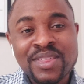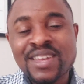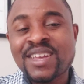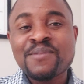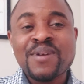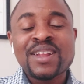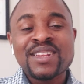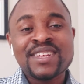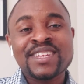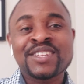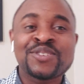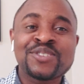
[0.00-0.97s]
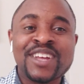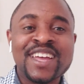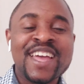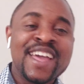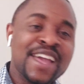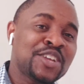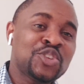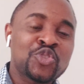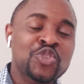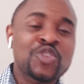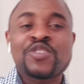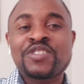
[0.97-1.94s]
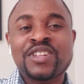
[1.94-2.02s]
think about, you know,
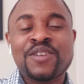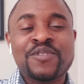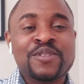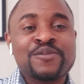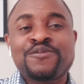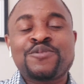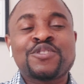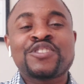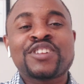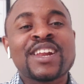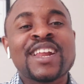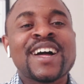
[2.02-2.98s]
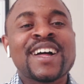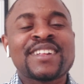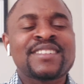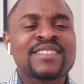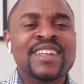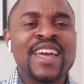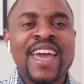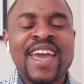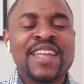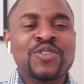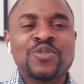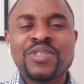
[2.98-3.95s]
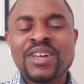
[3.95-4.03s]
enjoying yourself in first class,
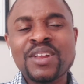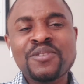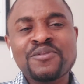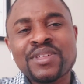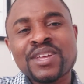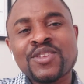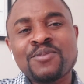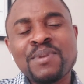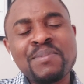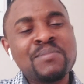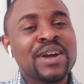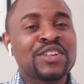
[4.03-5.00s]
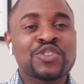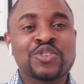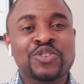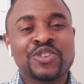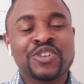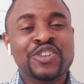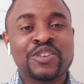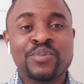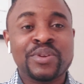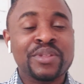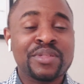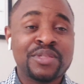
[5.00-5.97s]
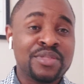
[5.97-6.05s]
and you're thinking of maybe my scholarship
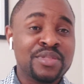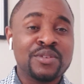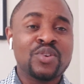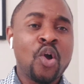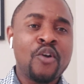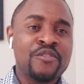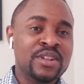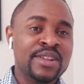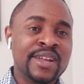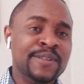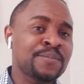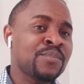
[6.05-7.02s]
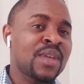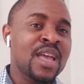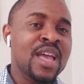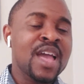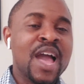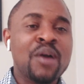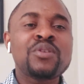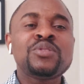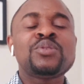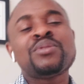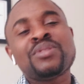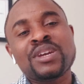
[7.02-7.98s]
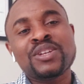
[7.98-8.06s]
with cover that? I wanted
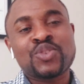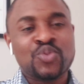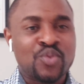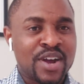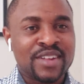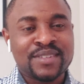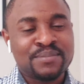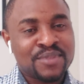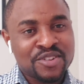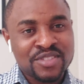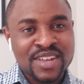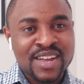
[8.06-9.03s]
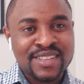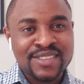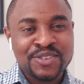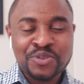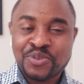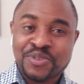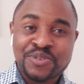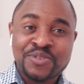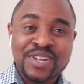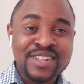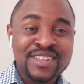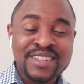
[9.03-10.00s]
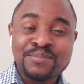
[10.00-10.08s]
to think twice about that. You know the
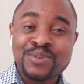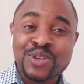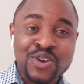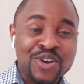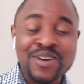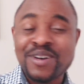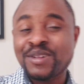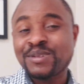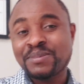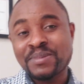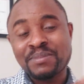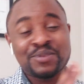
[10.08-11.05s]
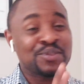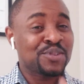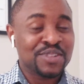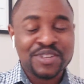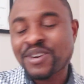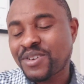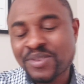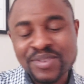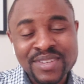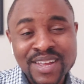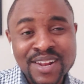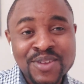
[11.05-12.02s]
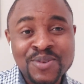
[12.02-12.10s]
reason? Because I'm so sorry to
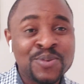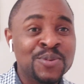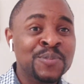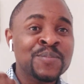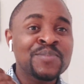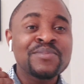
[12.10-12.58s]
tell you,